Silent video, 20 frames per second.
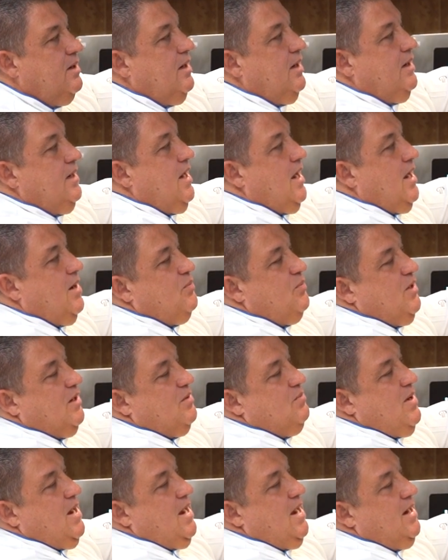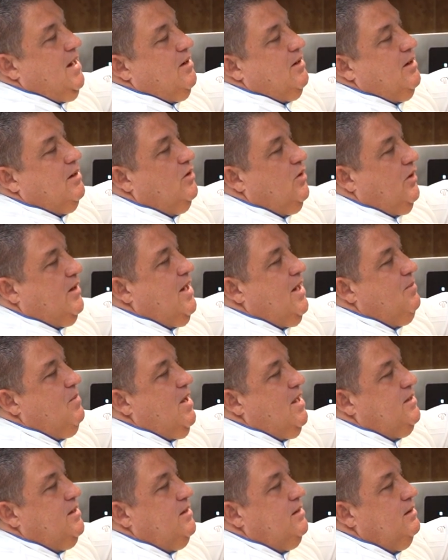Now I pick my cooking
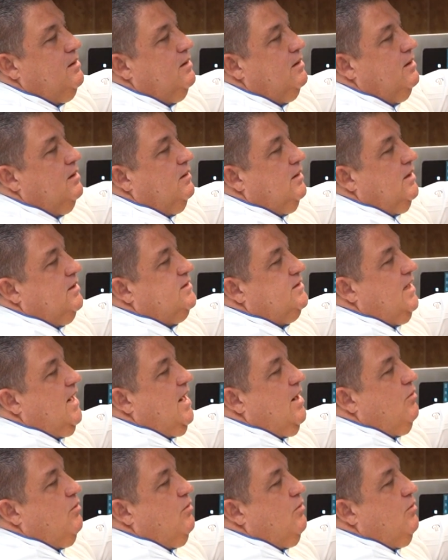method. Let's say I